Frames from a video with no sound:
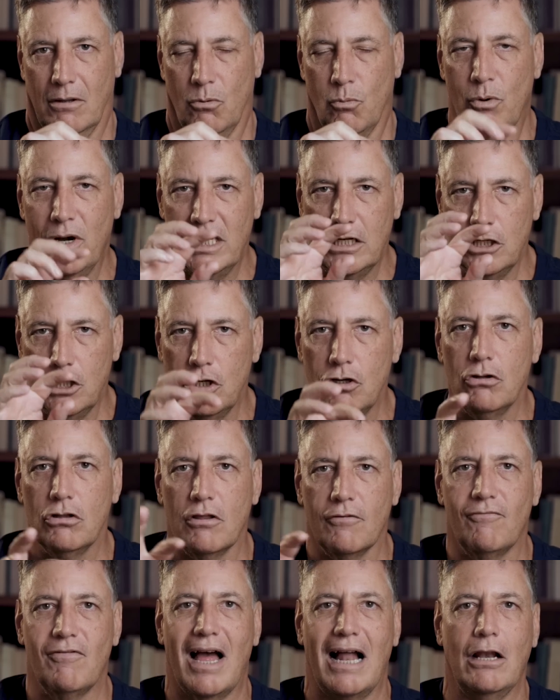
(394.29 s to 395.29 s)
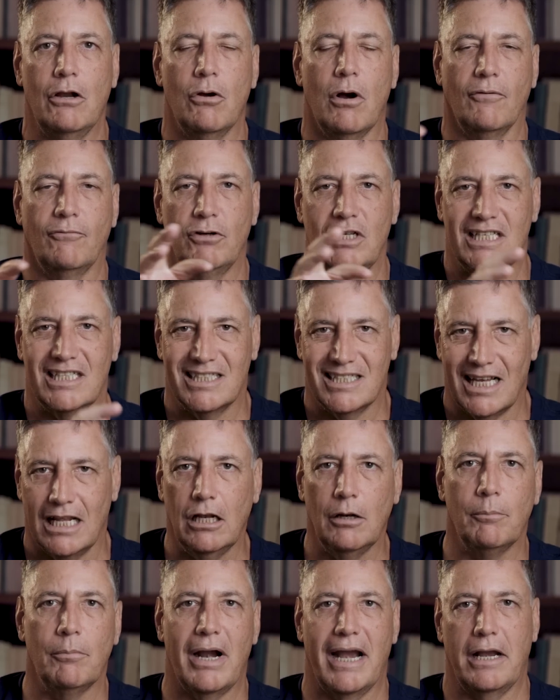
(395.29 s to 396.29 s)
We knew the value of, we
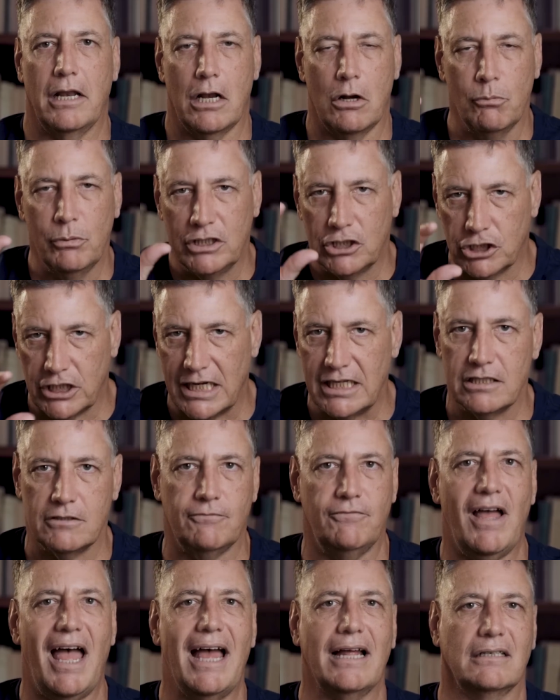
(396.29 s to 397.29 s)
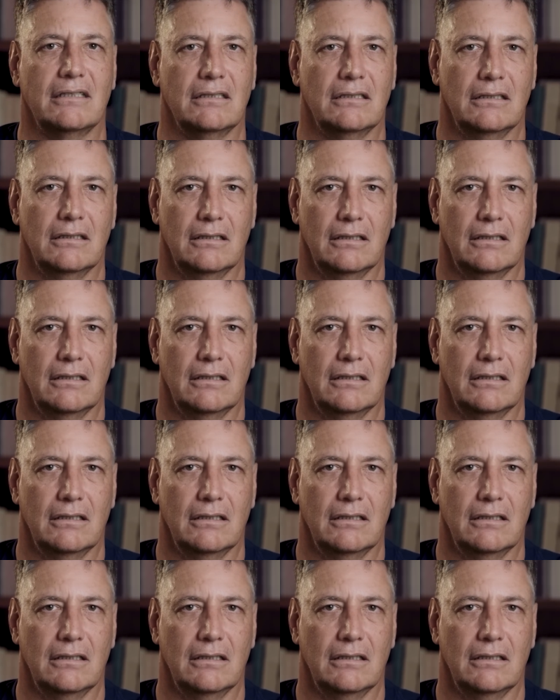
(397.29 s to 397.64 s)
celebrated, and we chased fat